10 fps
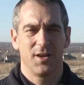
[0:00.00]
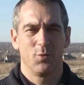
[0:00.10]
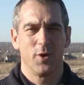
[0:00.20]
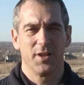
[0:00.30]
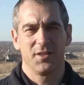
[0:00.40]

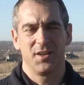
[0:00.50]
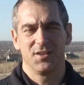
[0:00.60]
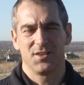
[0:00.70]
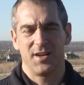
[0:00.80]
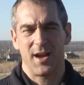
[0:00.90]
and one of the
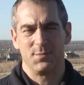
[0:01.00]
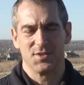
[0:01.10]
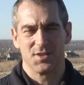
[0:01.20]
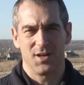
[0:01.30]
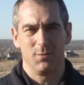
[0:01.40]
things that
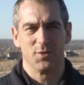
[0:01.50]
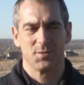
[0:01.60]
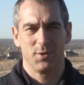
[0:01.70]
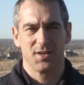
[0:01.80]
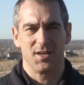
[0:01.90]
happens to come with
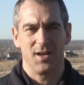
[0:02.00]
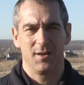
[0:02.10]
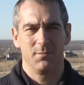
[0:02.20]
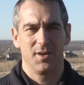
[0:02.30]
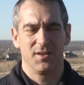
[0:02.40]
springtime